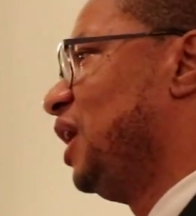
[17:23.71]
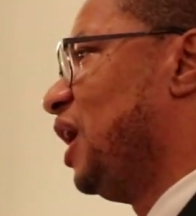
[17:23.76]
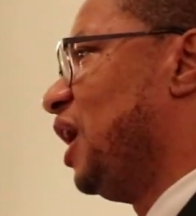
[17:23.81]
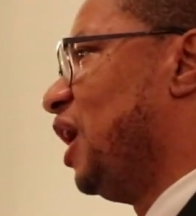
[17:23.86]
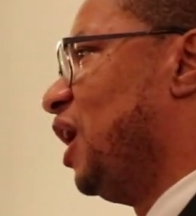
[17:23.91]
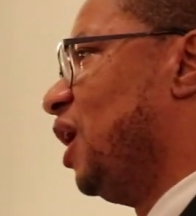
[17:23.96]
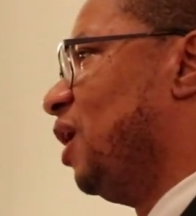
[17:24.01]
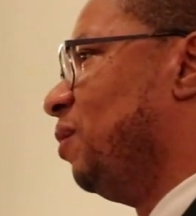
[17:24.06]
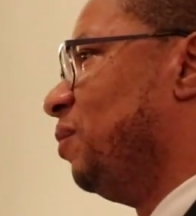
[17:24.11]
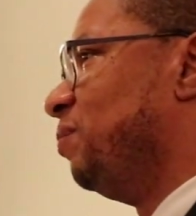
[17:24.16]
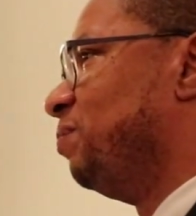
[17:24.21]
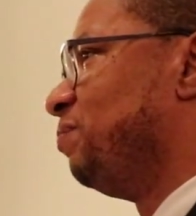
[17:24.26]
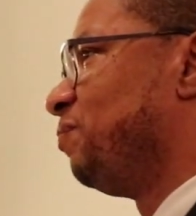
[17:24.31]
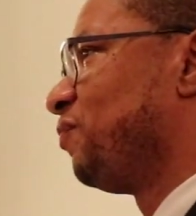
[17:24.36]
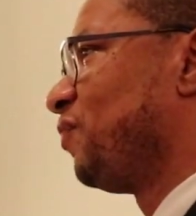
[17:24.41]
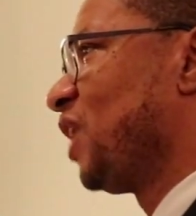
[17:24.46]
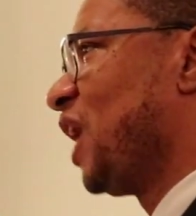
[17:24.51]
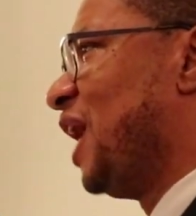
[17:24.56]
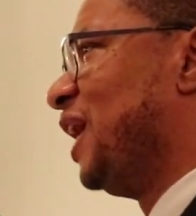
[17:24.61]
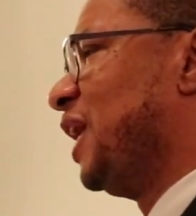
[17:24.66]
um,
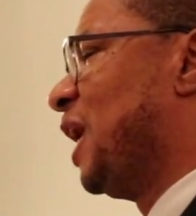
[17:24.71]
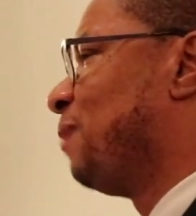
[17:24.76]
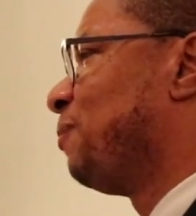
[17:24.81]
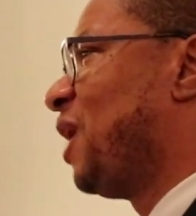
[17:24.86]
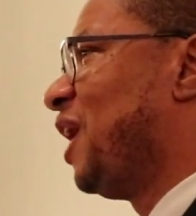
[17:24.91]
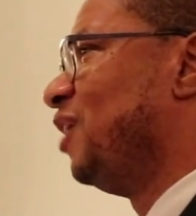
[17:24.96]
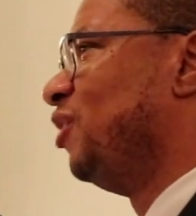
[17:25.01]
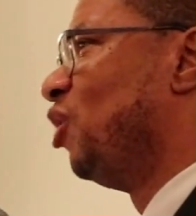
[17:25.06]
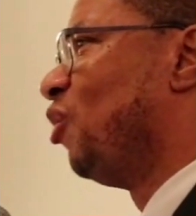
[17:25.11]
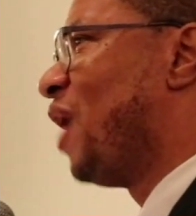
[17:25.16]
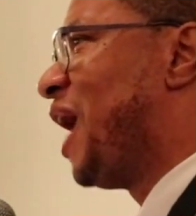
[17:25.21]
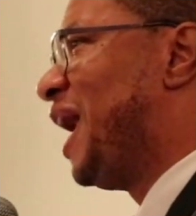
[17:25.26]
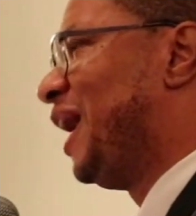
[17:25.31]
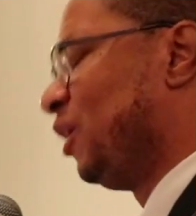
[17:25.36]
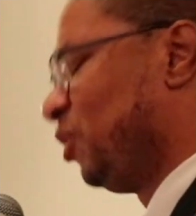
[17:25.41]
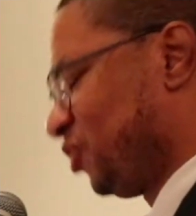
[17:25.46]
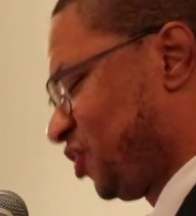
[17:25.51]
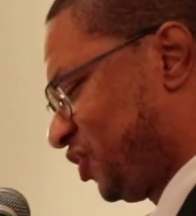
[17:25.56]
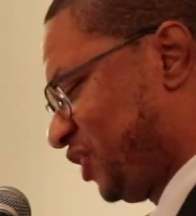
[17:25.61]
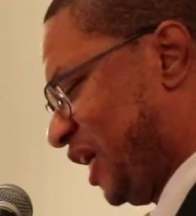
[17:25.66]
and I'm not an
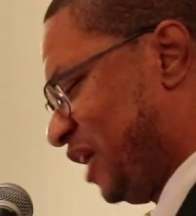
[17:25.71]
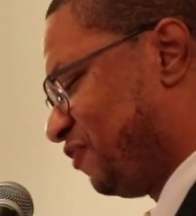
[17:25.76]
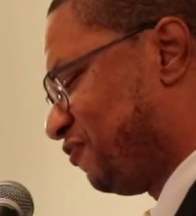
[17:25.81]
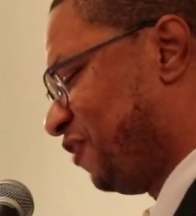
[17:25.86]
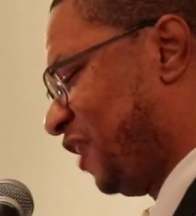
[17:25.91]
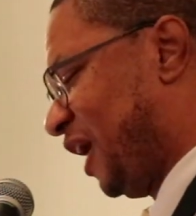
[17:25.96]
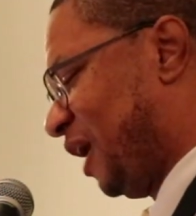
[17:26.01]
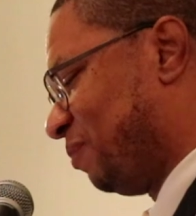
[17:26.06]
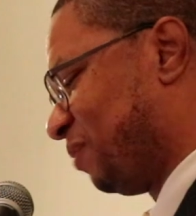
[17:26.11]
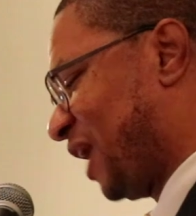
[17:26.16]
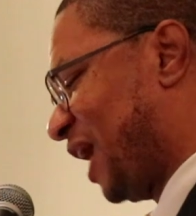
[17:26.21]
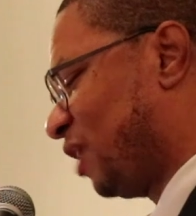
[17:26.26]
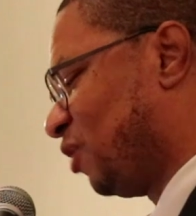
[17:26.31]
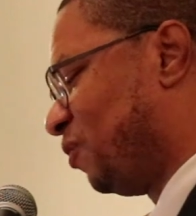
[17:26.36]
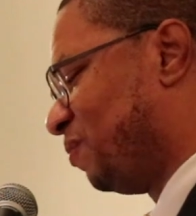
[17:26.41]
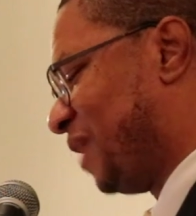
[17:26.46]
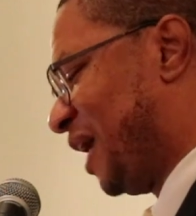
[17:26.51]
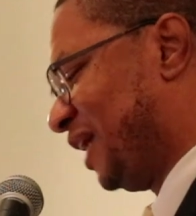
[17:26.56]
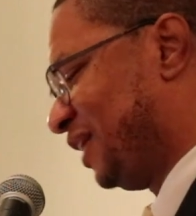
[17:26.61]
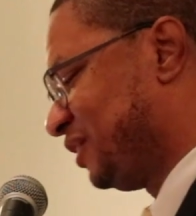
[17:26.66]
Ohio State fan, but I
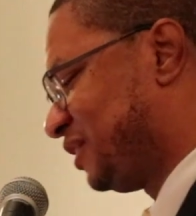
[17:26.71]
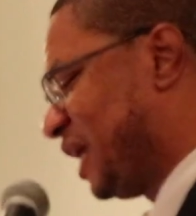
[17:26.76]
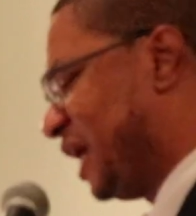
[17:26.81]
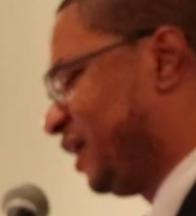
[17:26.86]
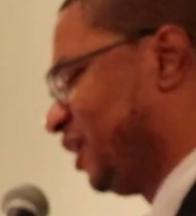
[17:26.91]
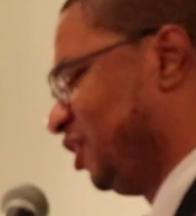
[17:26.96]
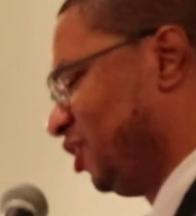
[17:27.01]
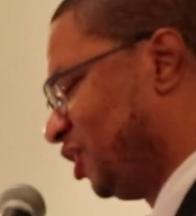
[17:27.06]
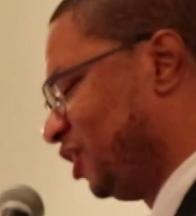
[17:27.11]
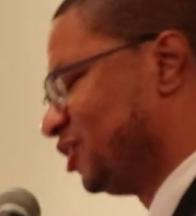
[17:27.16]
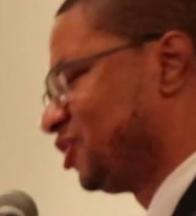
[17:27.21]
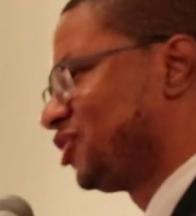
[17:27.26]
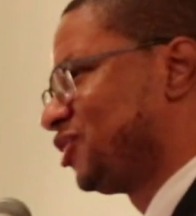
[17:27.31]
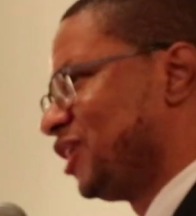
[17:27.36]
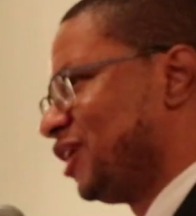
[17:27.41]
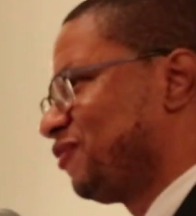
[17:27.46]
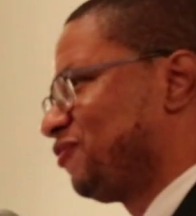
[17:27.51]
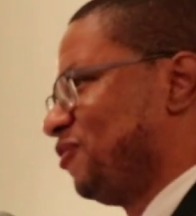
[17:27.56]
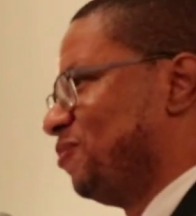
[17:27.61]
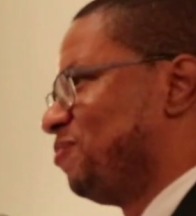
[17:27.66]
don't mind taking good
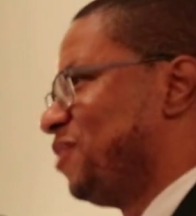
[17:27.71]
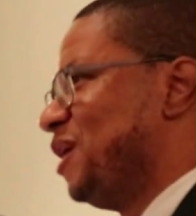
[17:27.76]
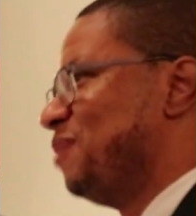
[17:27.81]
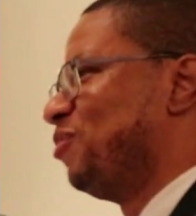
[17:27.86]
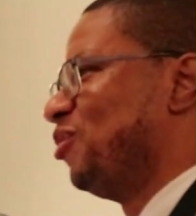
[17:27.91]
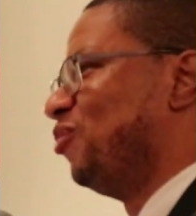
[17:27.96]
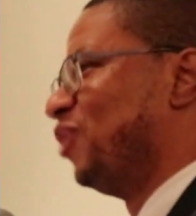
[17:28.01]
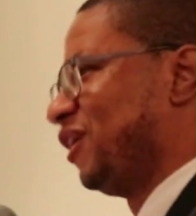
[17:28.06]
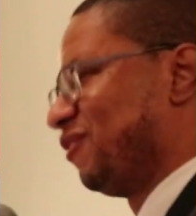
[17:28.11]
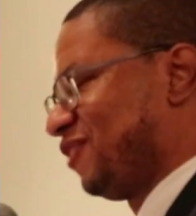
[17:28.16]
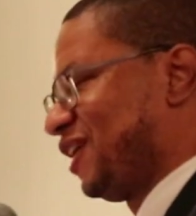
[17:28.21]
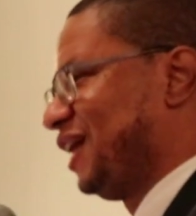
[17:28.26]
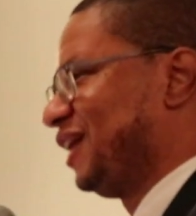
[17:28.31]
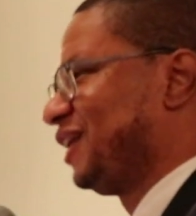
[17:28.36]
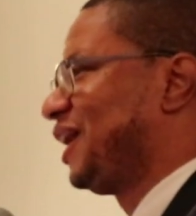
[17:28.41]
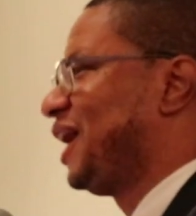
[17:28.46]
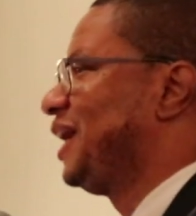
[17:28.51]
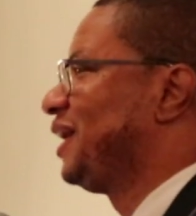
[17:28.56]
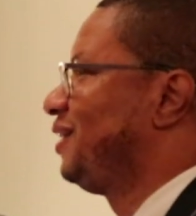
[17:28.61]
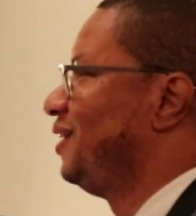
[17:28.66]
stuff from people whenever
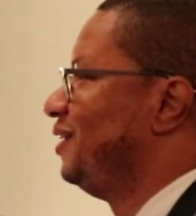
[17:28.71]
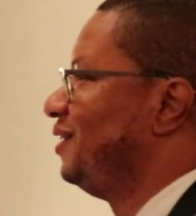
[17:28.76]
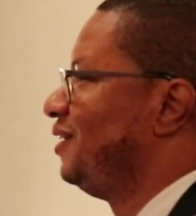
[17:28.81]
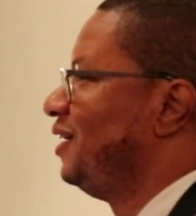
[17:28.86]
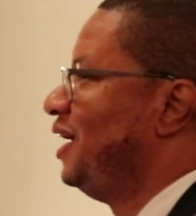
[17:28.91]
I like it,